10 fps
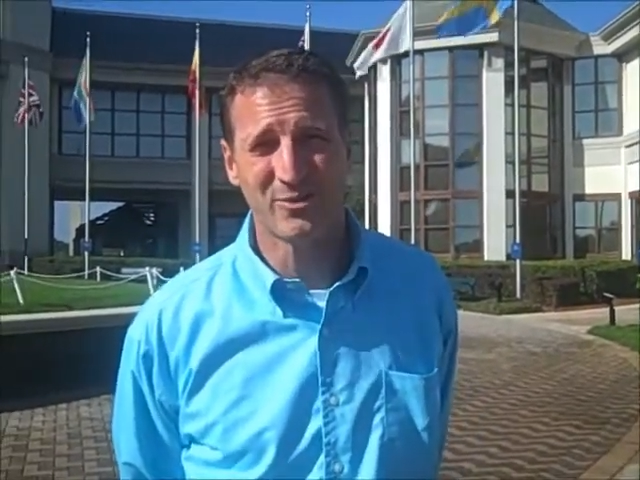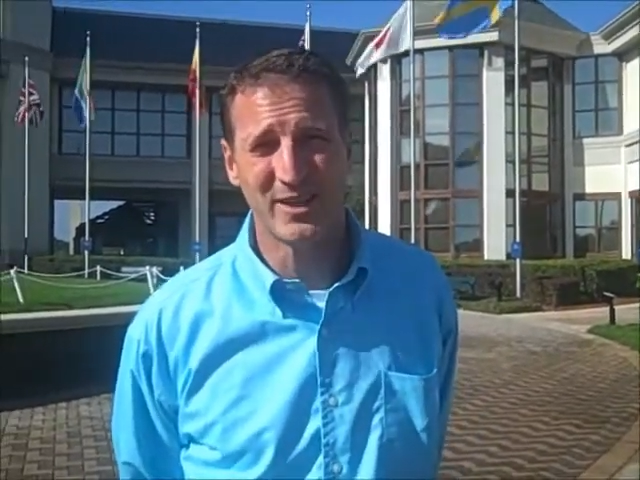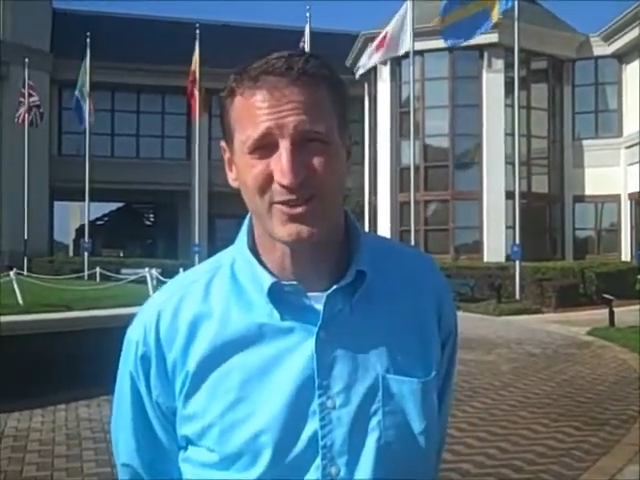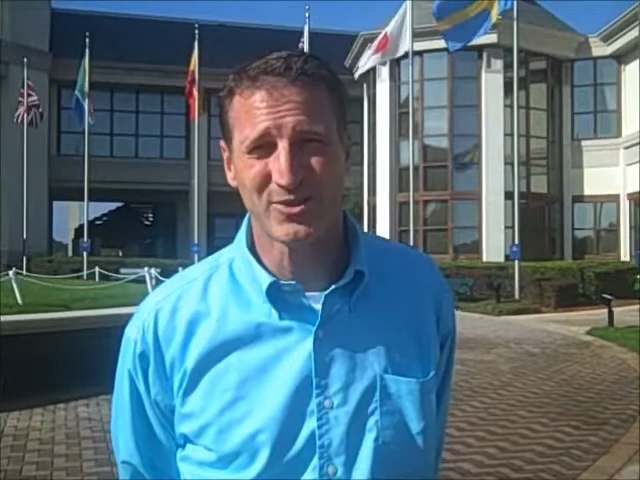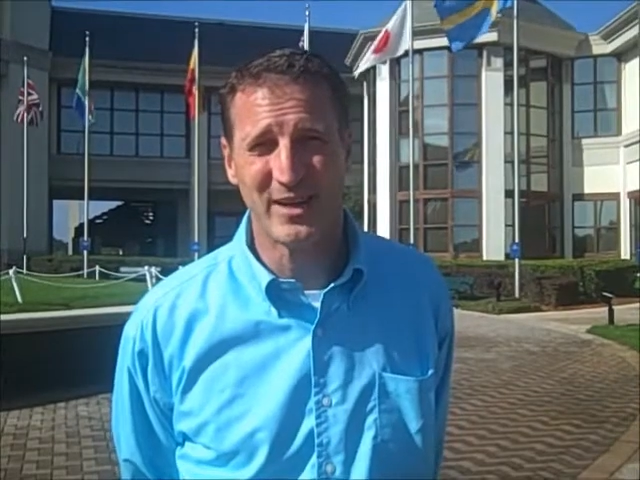We
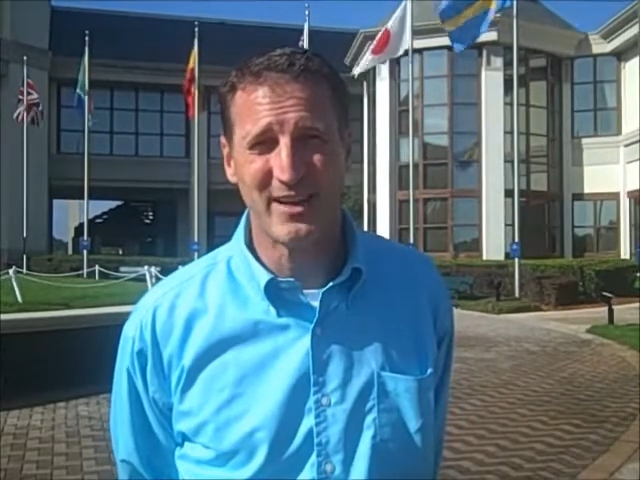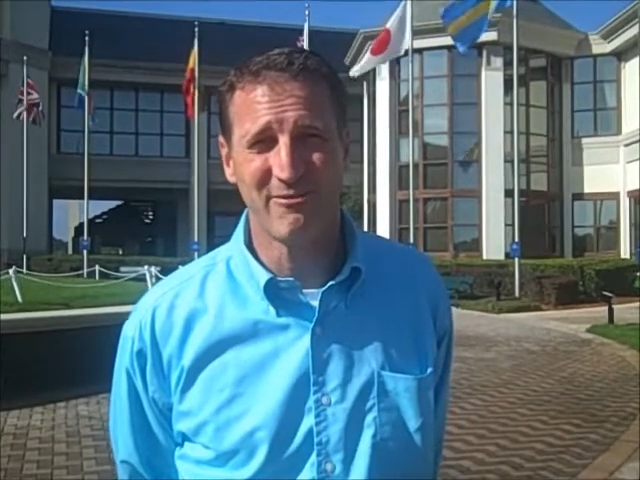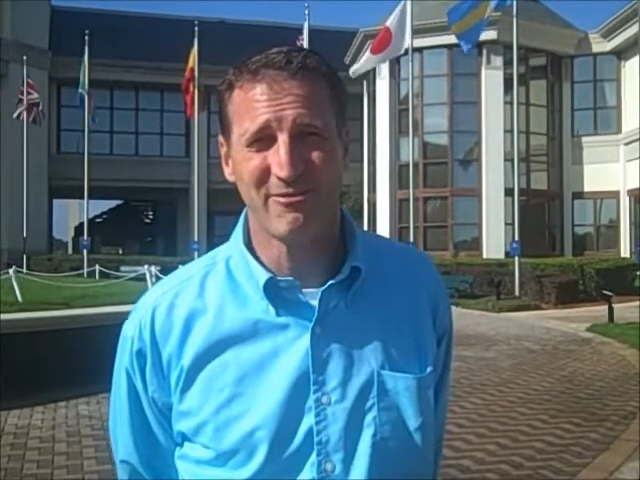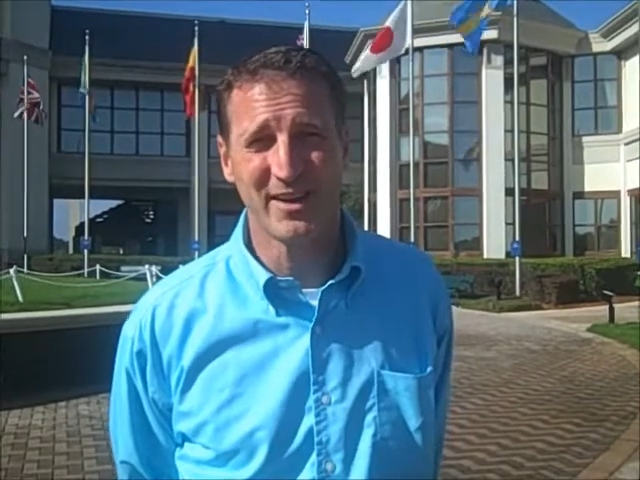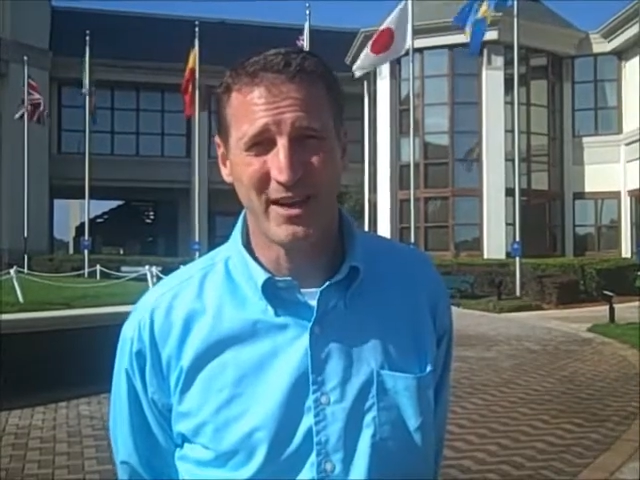also
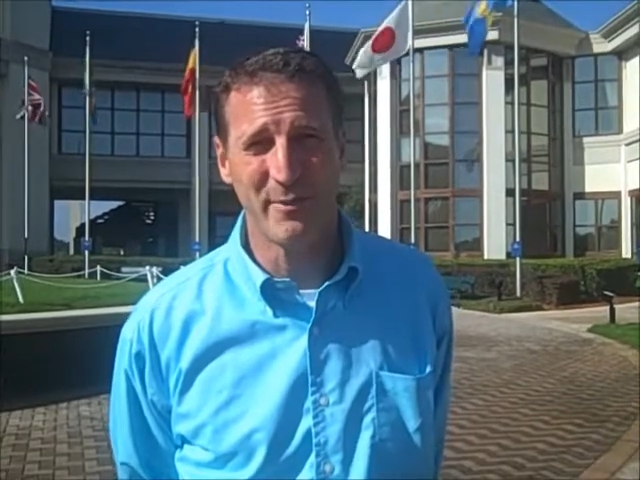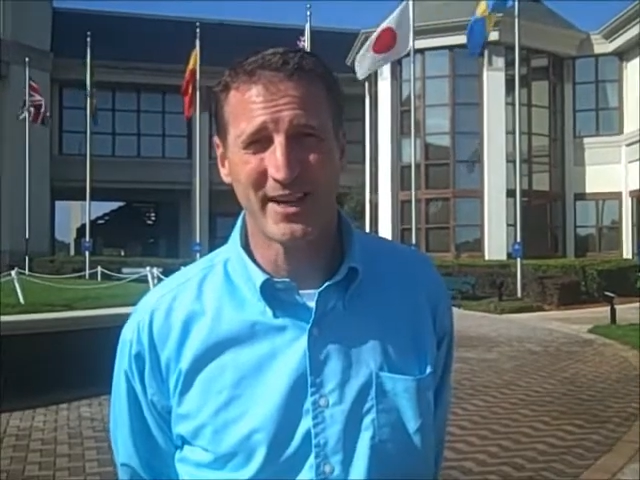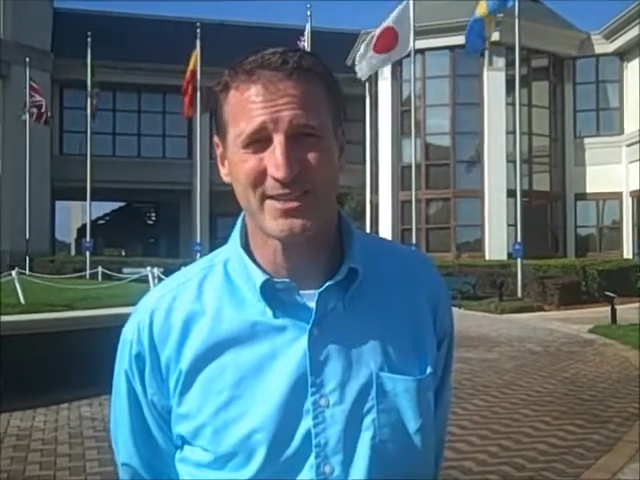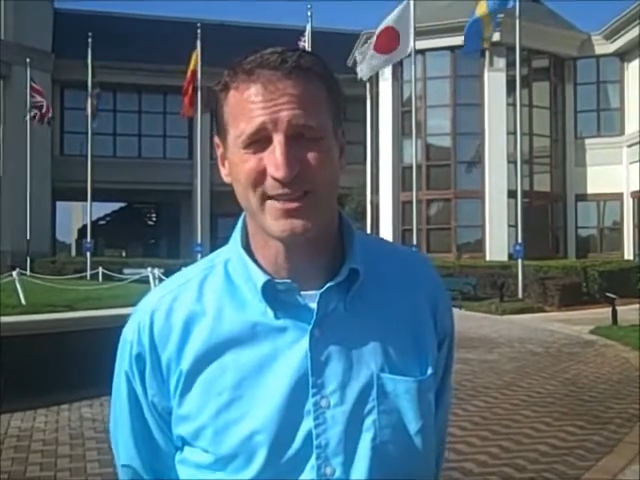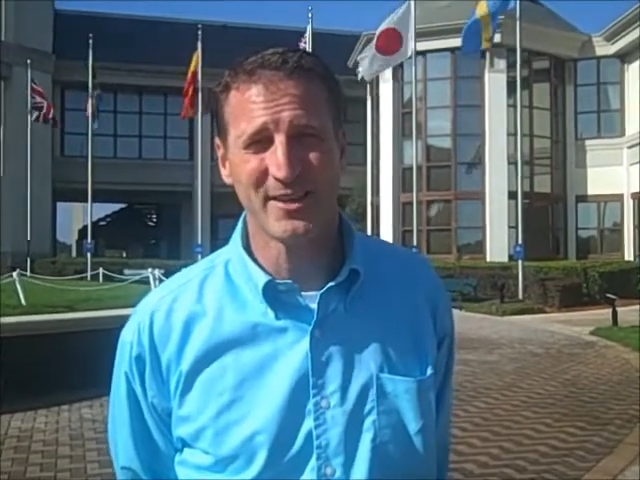have an
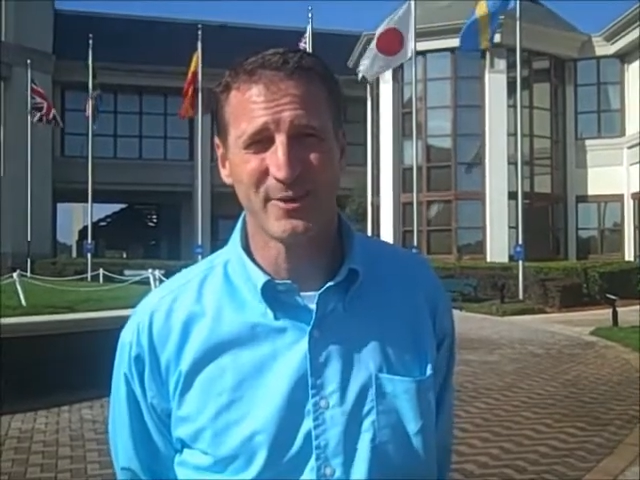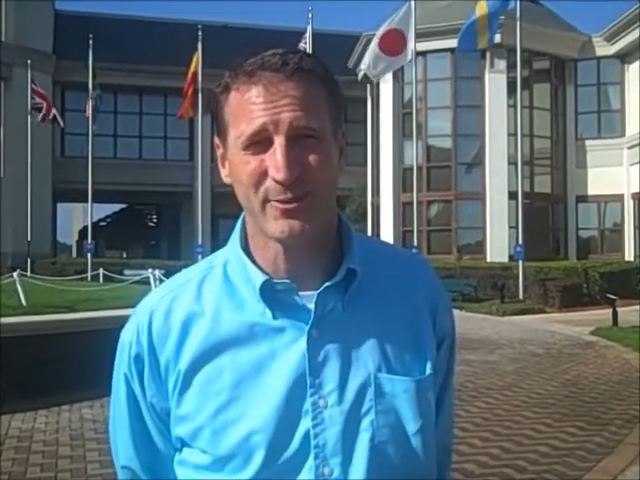Imax Theater.